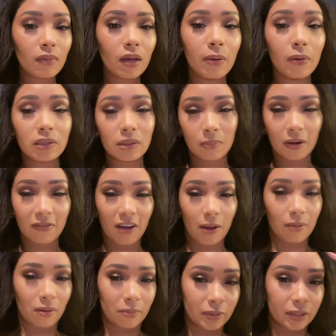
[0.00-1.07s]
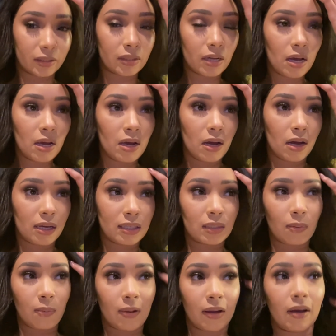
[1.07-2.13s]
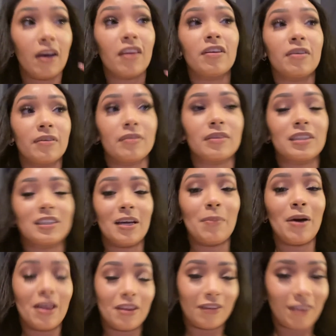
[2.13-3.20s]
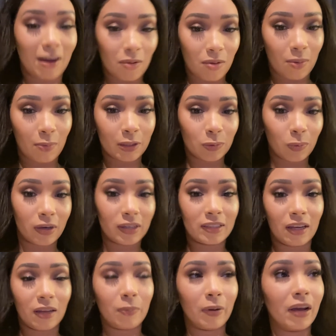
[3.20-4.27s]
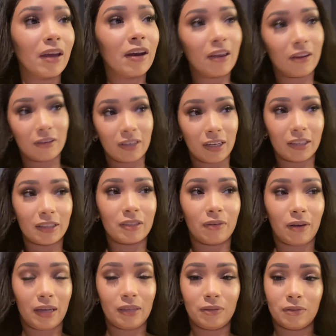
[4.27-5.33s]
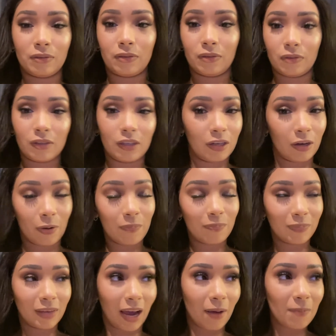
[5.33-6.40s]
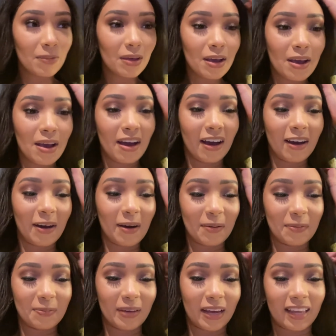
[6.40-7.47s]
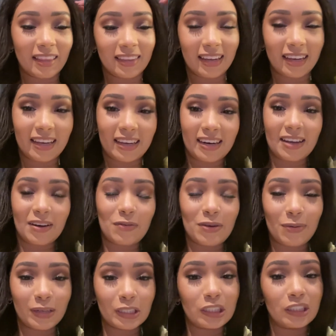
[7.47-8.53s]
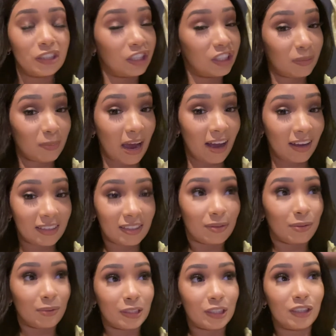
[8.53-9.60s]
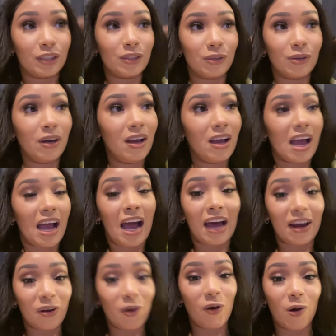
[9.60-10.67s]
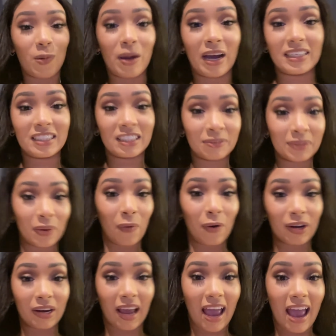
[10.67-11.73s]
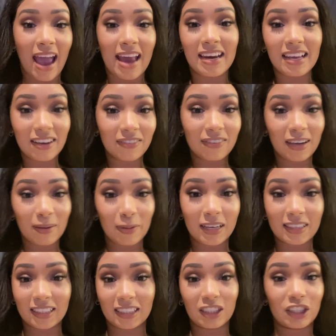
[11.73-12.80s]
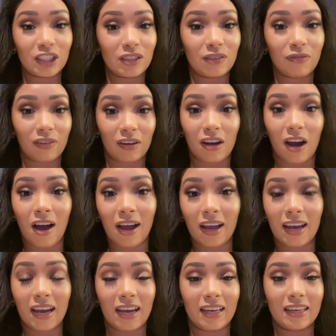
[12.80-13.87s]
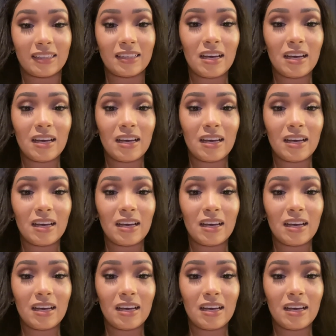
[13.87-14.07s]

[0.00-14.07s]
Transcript: some of my family members. Some other family members want to celebrate another day, so I don't, yeah. And then we went to TJ Maxx. We went to At Home. I didn't record any of it because I just forgot. And